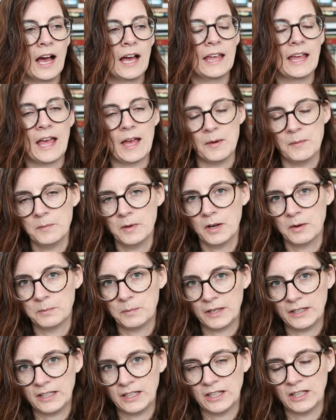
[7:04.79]
I am
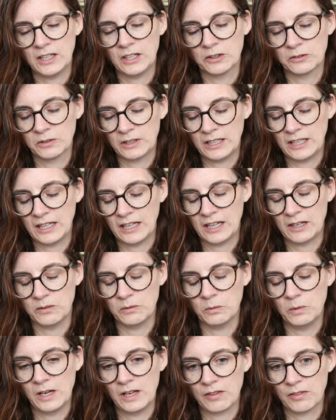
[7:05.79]
buddy reading
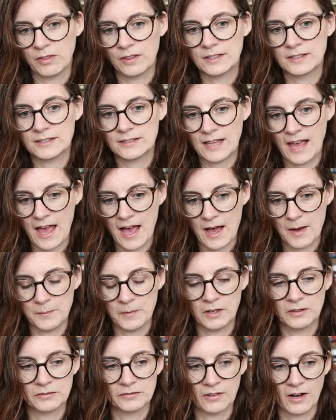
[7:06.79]
it with
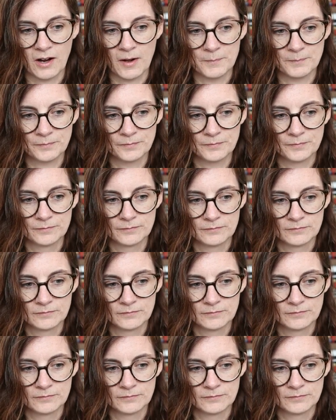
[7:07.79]
Sam from,